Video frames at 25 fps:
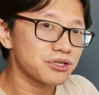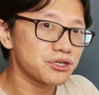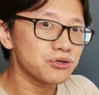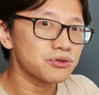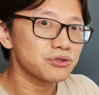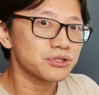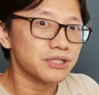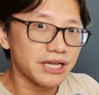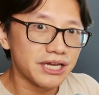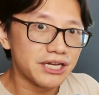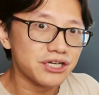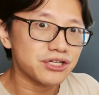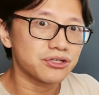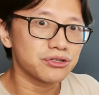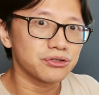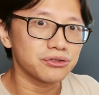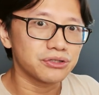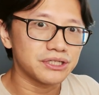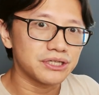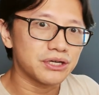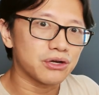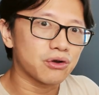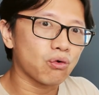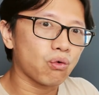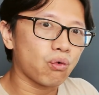use
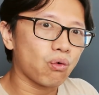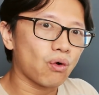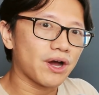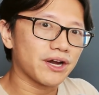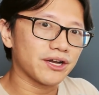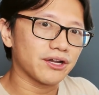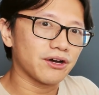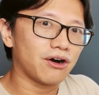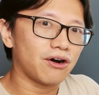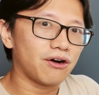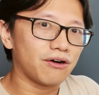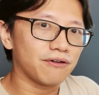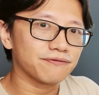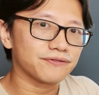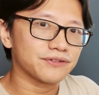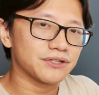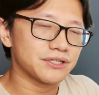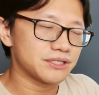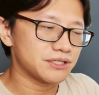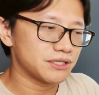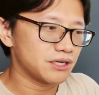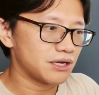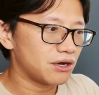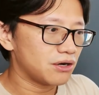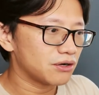H2D quite often,